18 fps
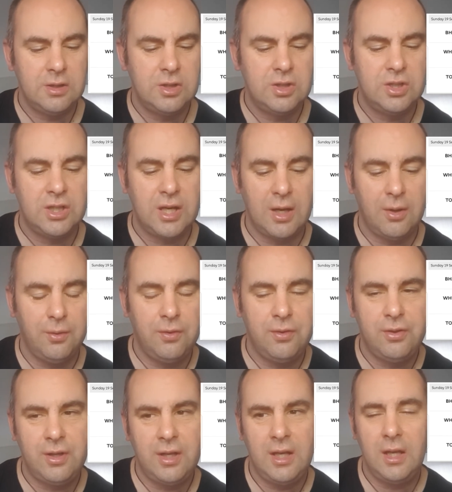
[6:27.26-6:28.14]

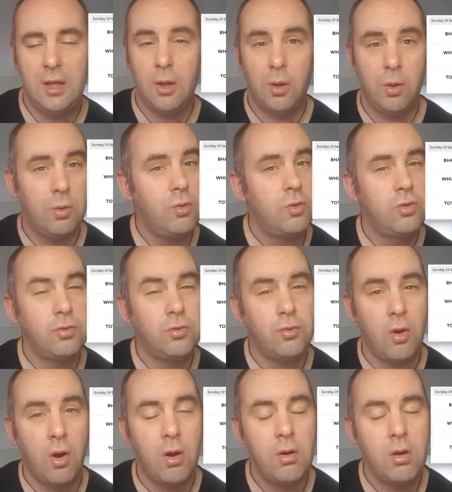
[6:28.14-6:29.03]
Chelsea look
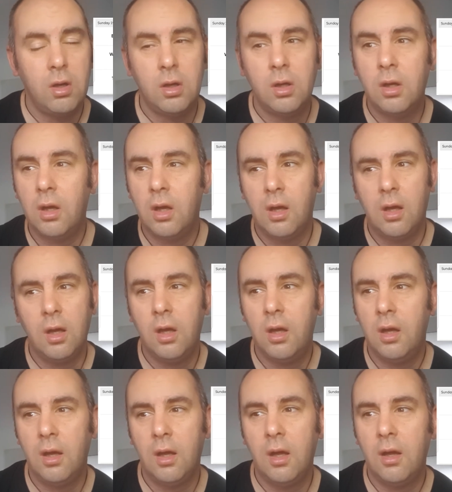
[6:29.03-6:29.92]
strong.
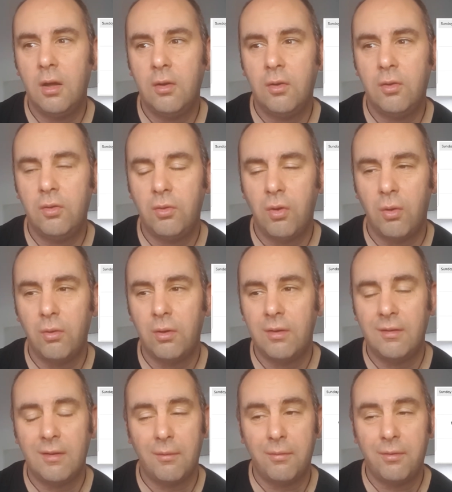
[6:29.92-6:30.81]
The
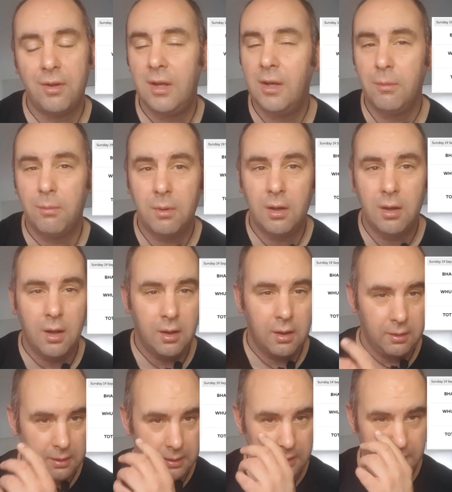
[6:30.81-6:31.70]
strongest I've seen them
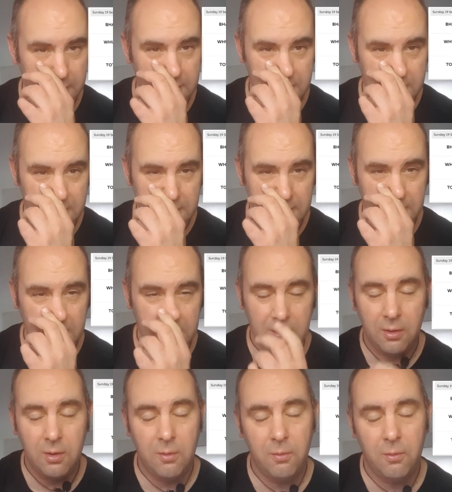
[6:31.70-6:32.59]
in
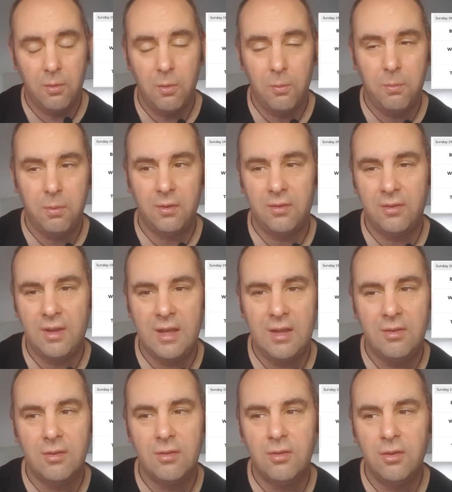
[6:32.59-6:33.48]
a couple of
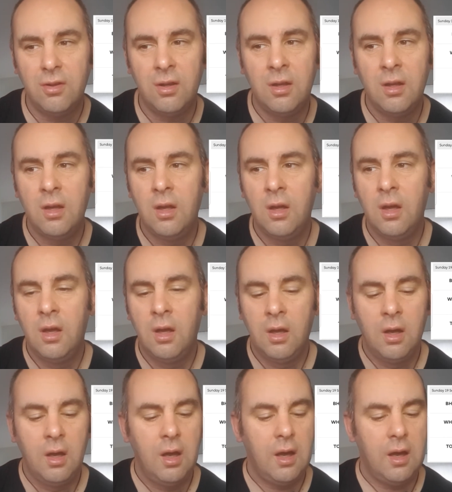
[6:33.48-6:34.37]
seasons.
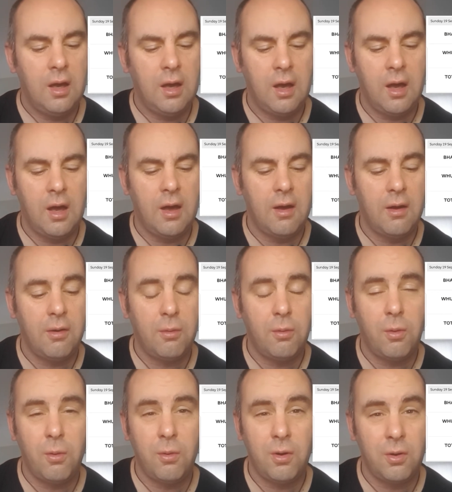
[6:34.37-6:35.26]

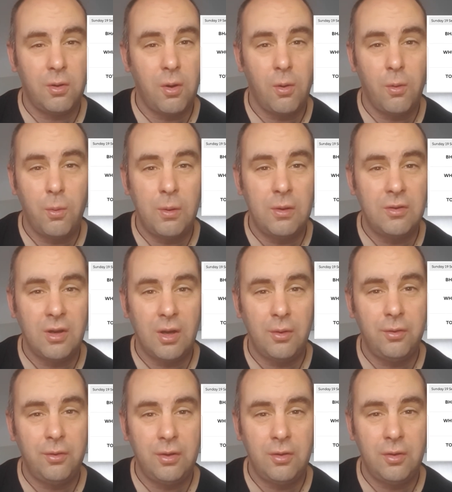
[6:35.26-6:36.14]
Going to go with
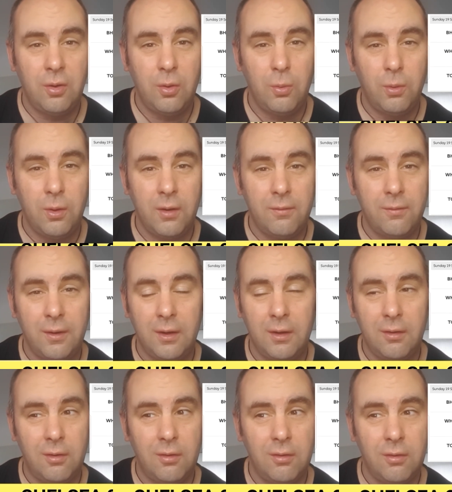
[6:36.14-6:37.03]
Chelsea too, and I
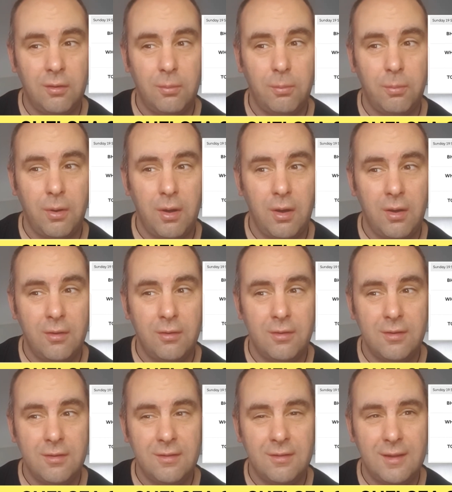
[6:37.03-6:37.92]
think
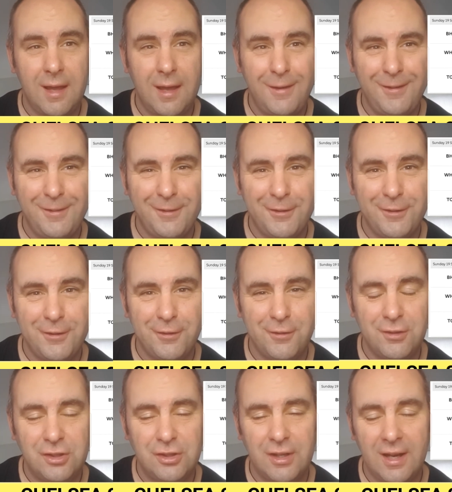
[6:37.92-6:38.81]
Spurs' day in the
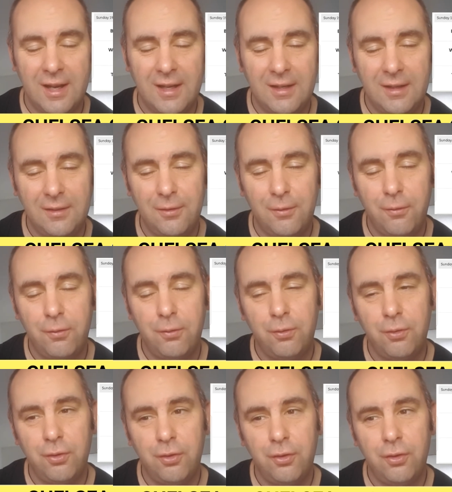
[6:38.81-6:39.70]
sunshine is
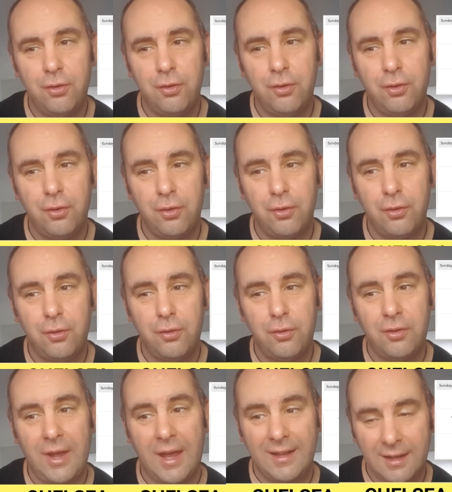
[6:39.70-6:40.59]

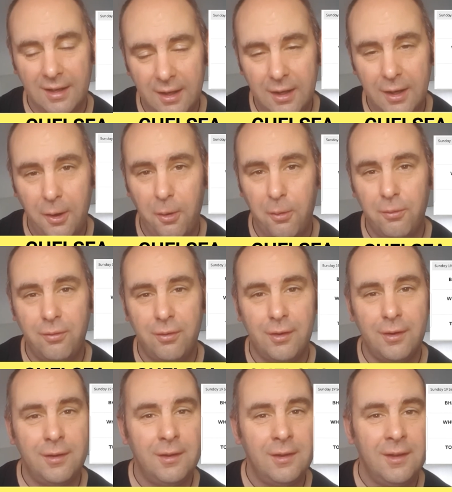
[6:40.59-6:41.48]
sadly
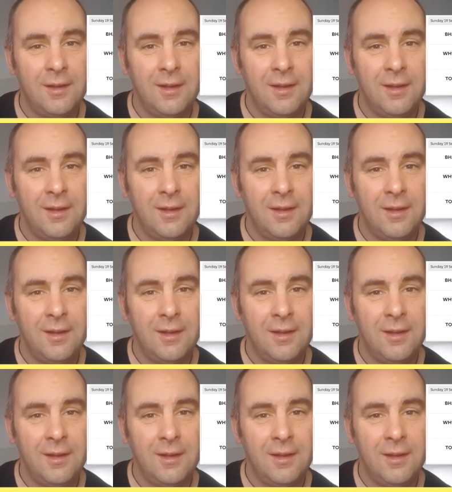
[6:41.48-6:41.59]
over.